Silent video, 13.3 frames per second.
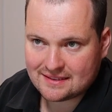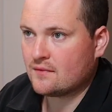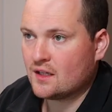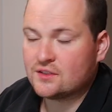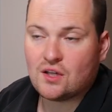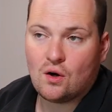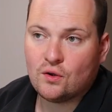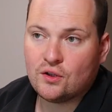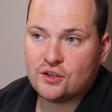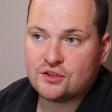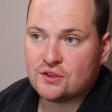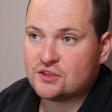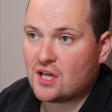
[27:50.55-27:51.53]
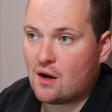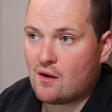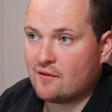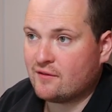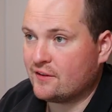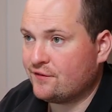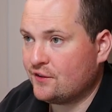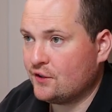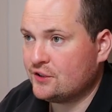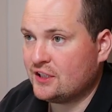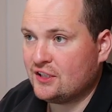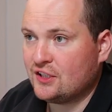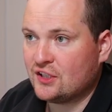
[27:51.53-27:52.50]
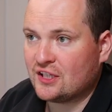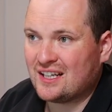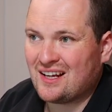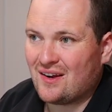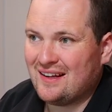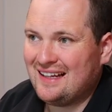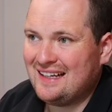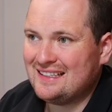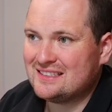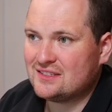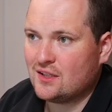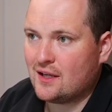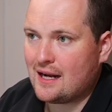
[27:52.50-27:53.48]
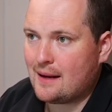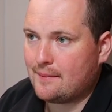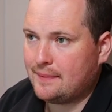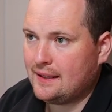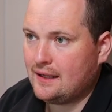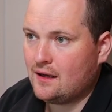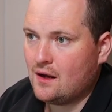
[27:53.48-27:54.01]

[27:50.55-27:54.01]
So all you do is go over to Fusion, you're gonna go insert up here.